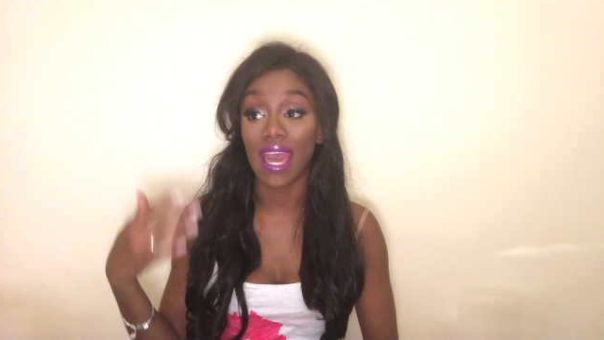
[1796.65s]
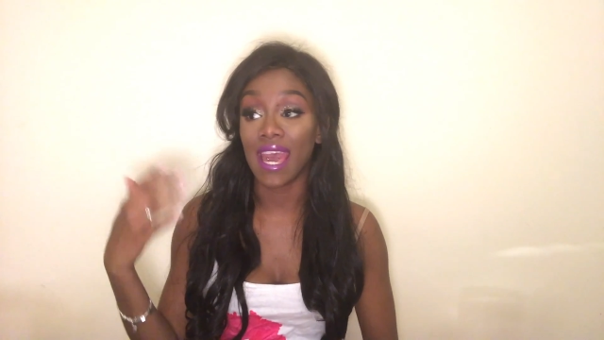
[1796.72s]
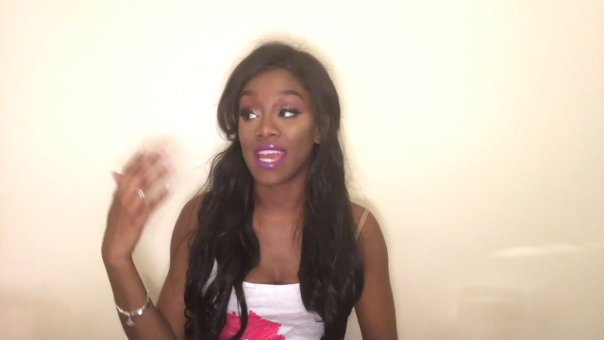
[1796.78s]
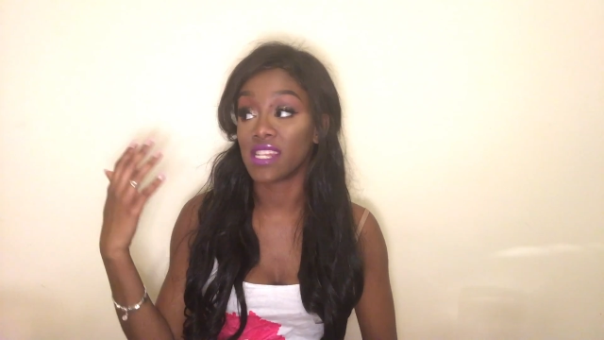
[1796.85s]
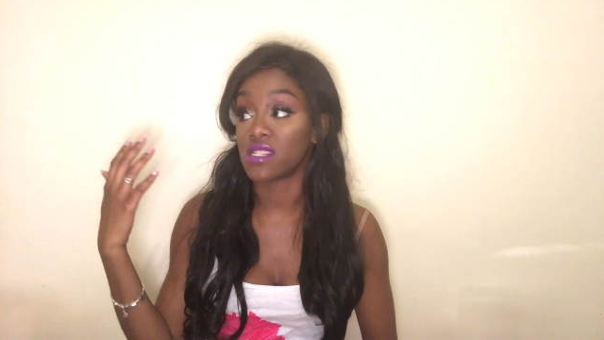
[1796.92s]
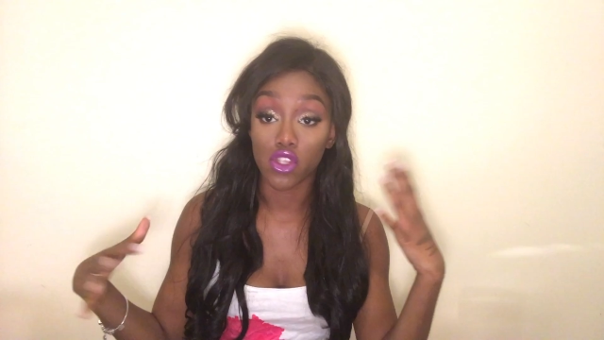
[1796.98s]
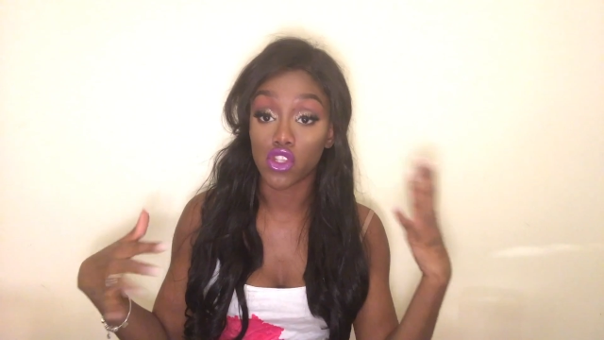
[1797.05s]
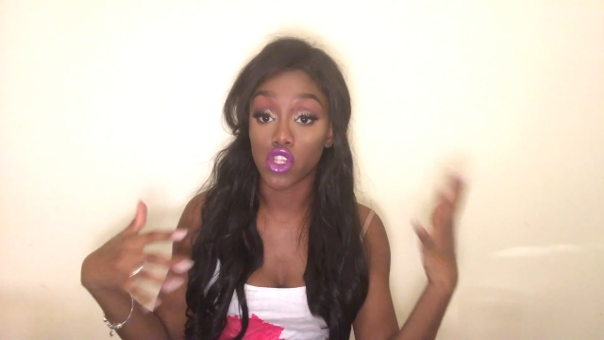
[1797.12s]

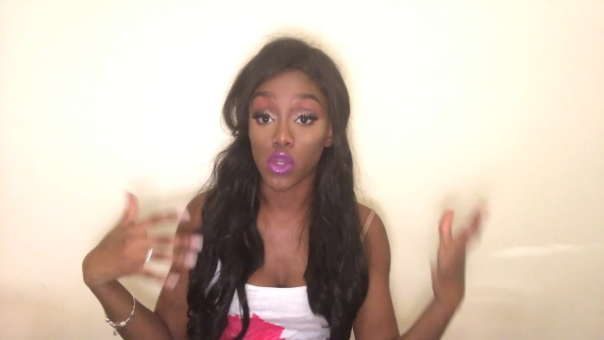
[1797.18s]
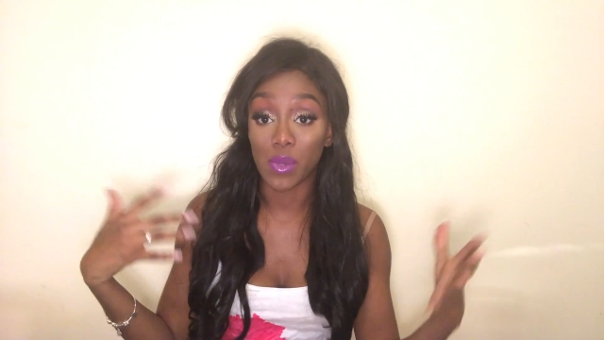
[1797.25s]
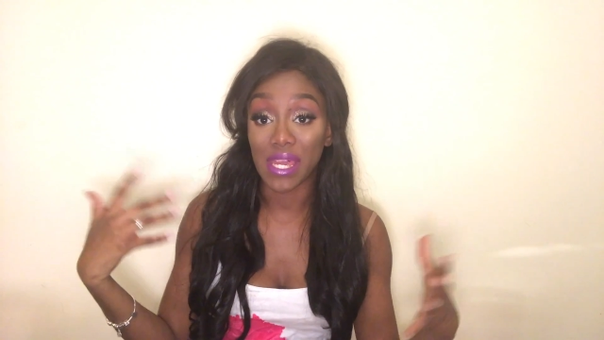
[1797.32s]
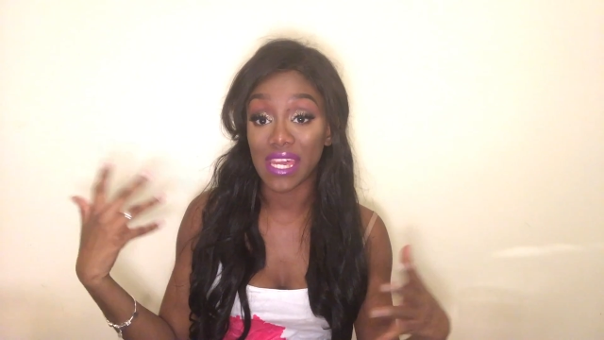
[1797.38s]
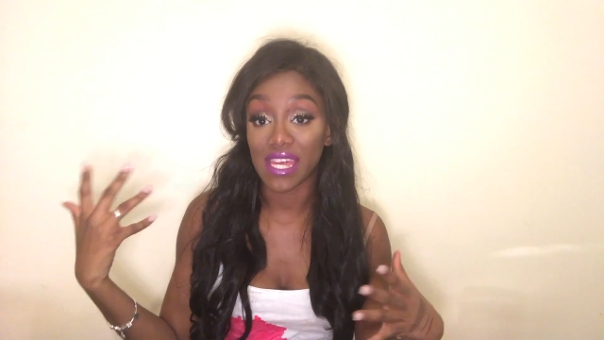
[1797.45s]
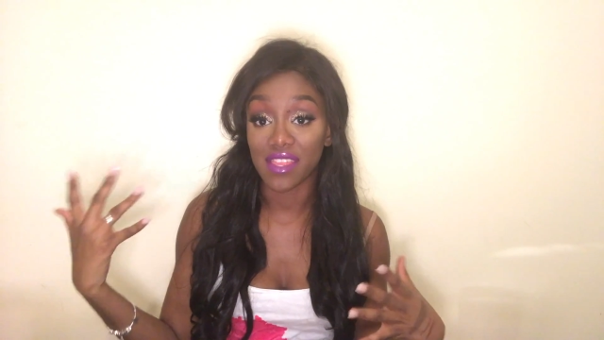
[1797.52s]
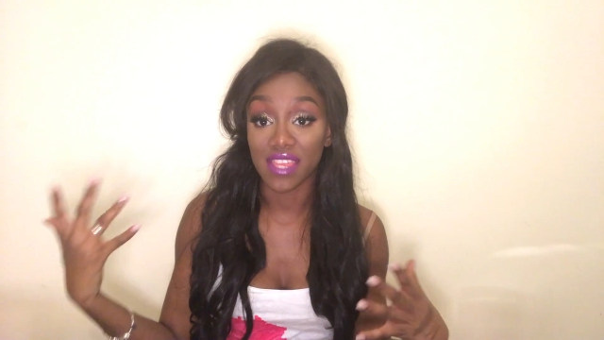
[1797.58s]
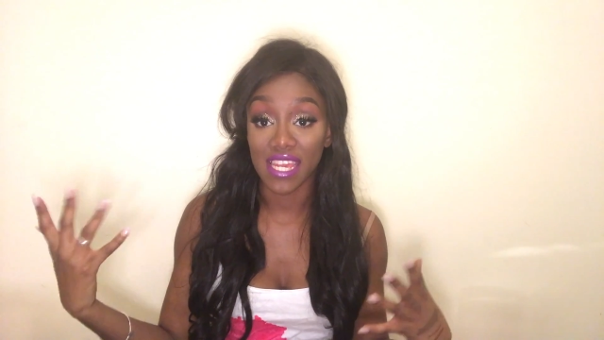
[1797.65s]
and
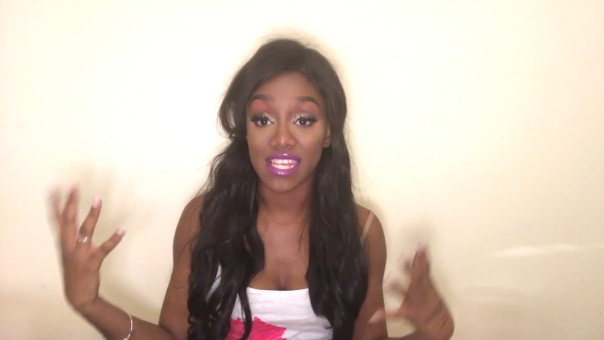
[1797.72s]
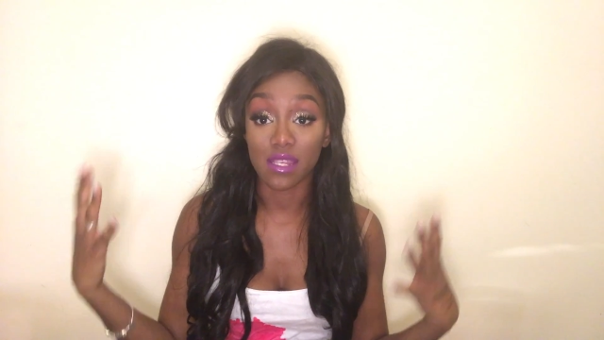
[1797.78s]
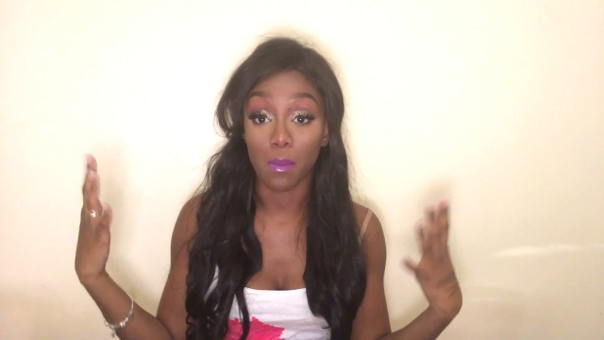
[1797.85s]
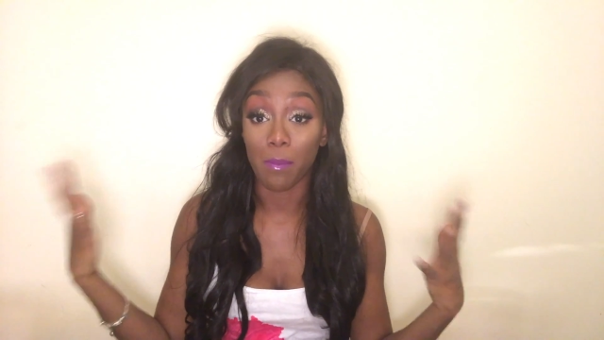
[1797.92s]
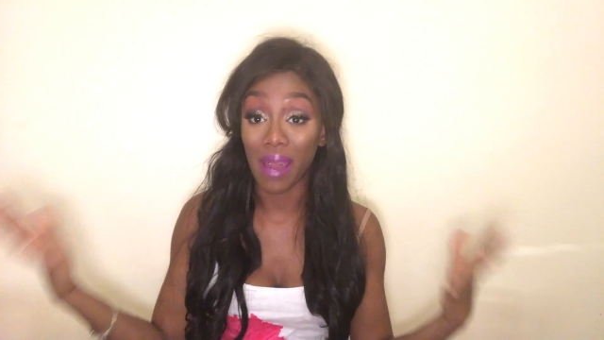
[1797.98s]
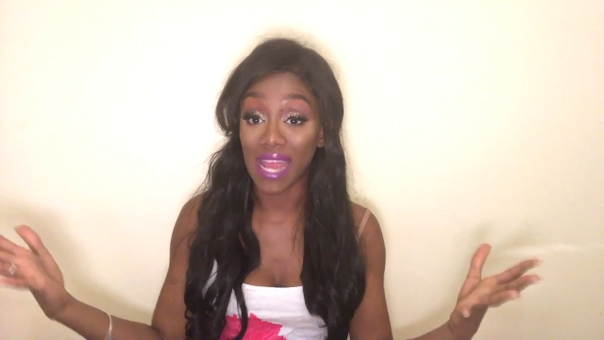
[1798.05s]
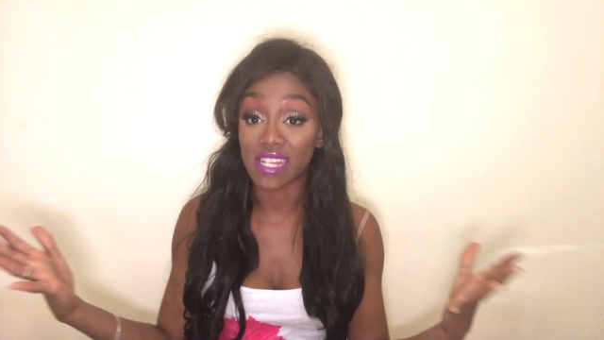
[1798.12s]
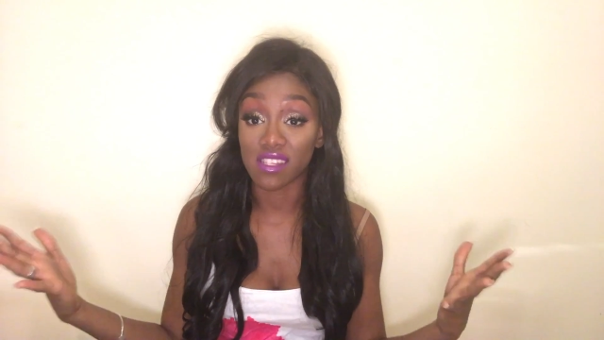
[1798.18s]
doing this
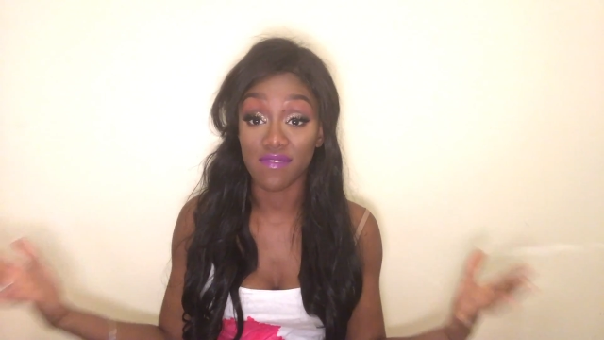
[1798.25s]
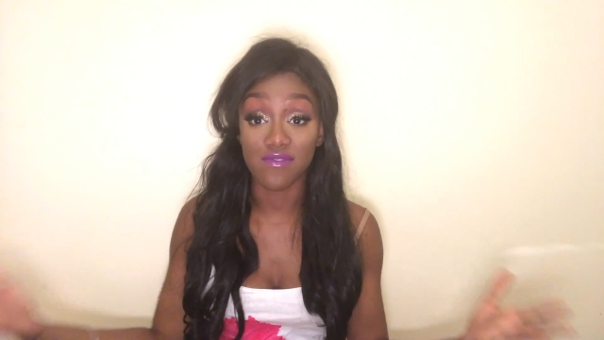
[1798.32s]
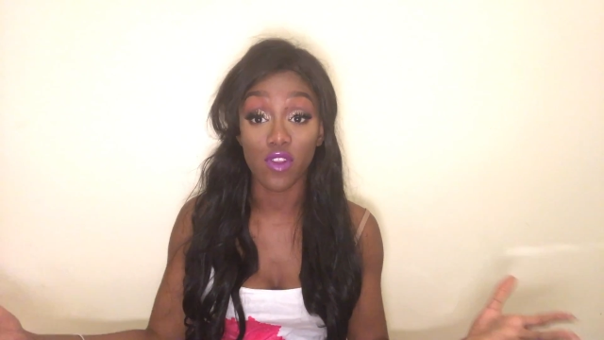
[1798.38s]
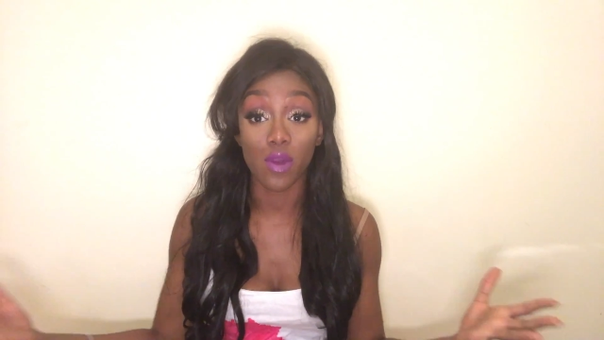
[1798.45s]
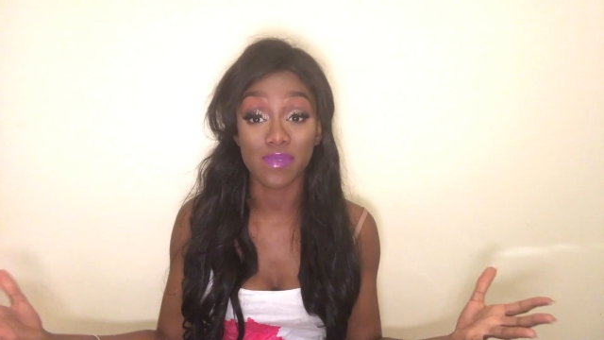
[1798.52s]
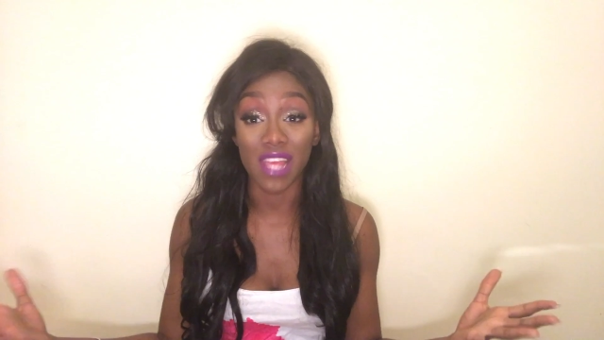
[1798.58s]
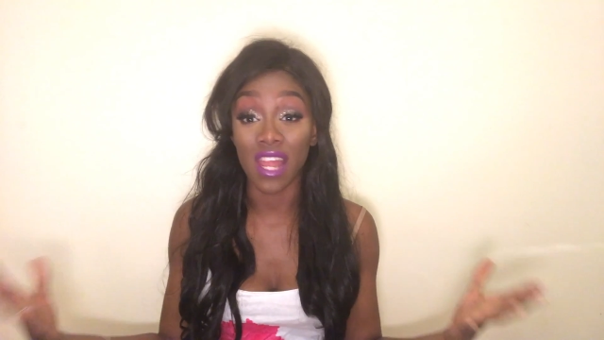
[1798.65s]
bangs and flops.